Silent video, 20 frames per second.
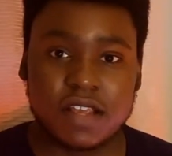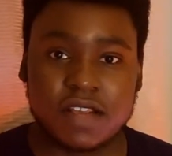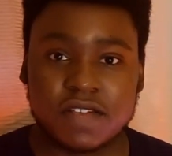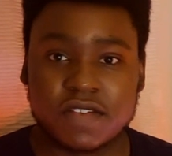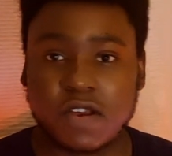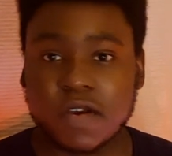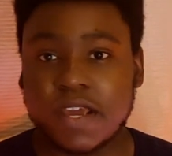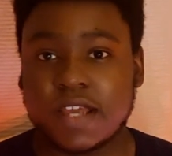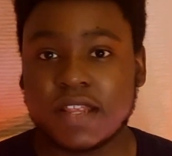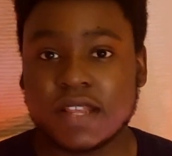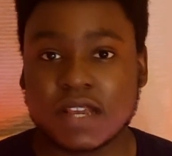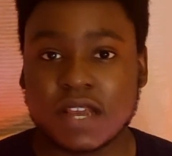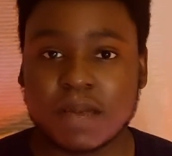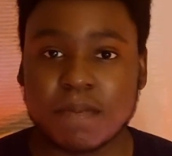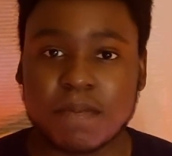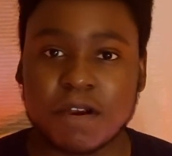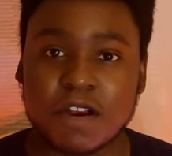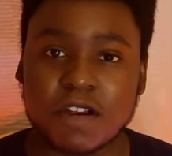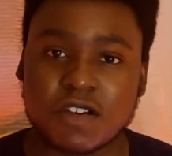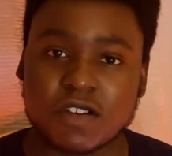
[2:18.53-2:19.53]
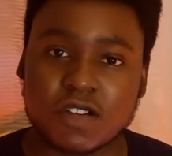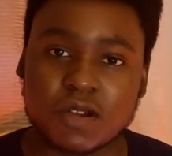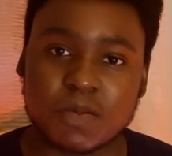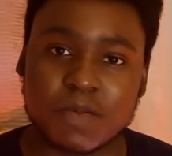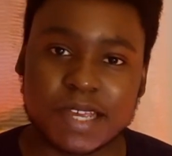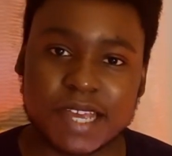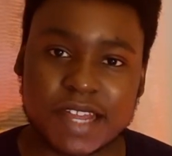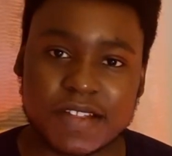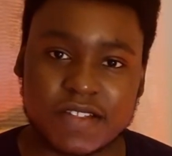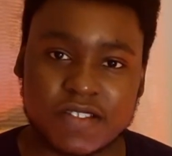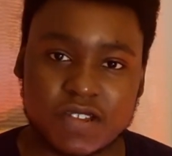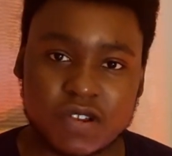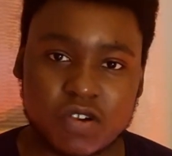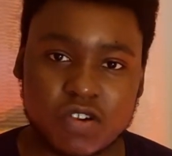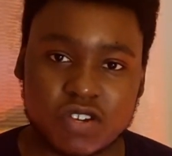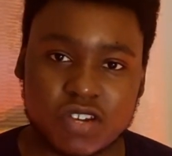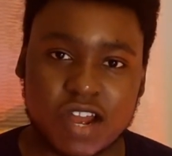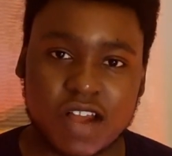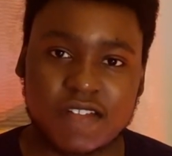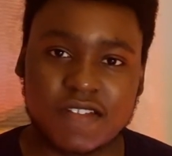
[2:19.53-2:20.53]
So in the commercial, we get
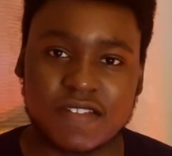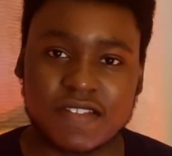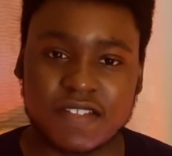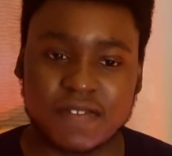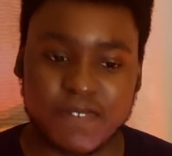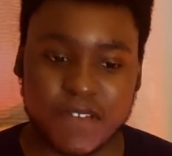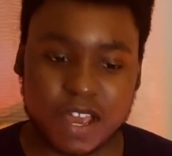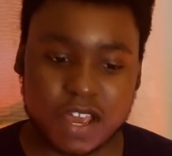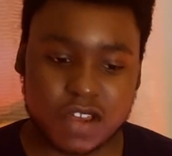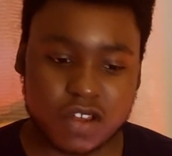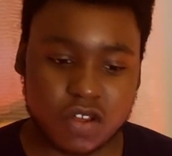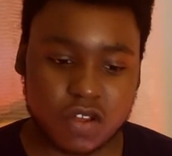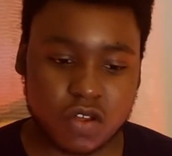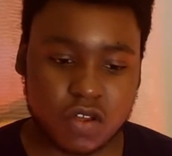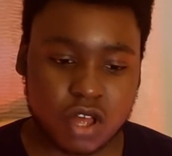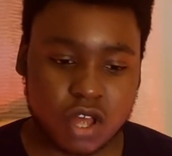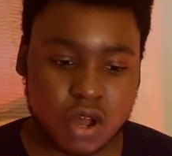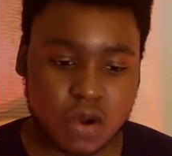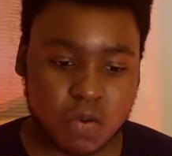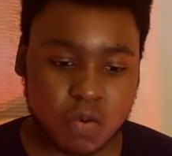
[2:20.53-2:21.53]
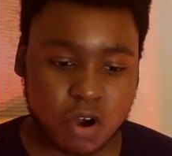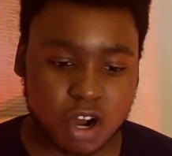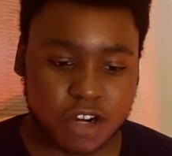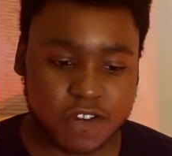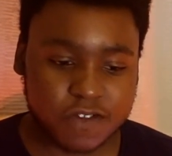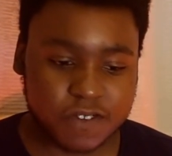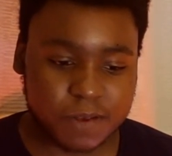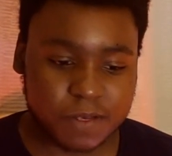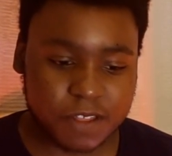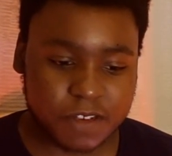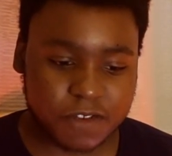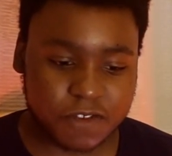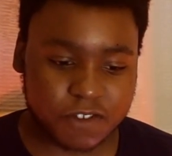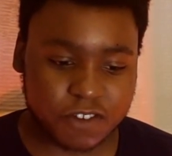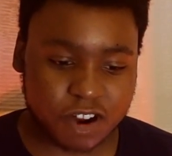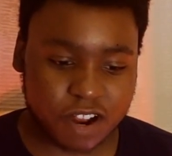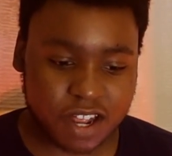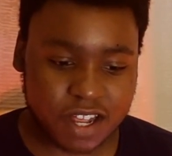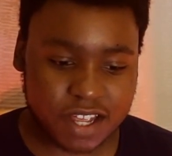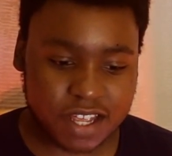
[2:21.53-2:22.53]
two shots of the vehicle, one from the
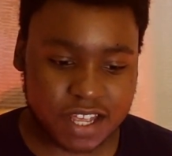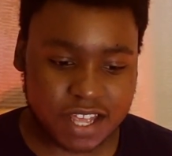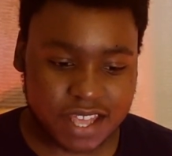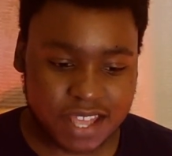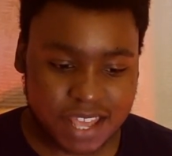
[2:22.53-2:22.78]
front